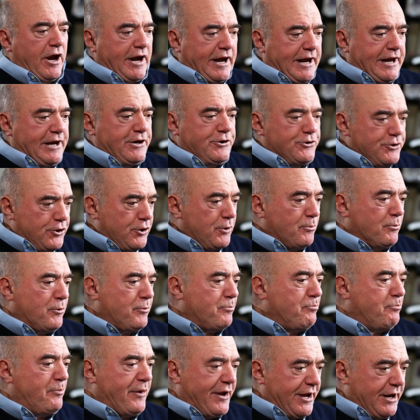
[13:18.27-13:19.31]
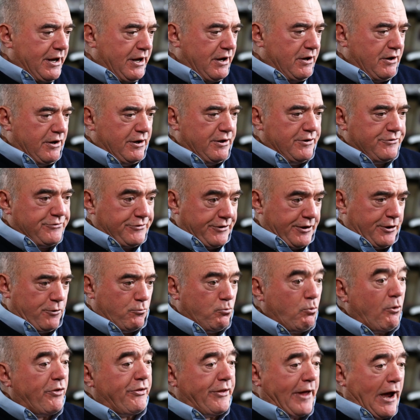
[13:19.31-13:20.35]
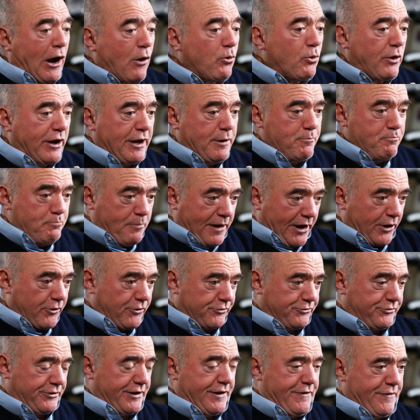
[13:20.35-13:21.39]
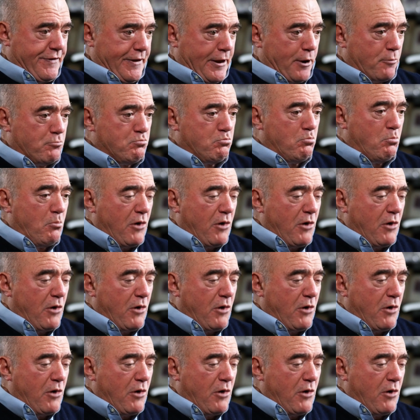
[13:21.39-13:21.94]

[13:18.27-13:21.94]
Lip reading: each human being is in without embarrassing them.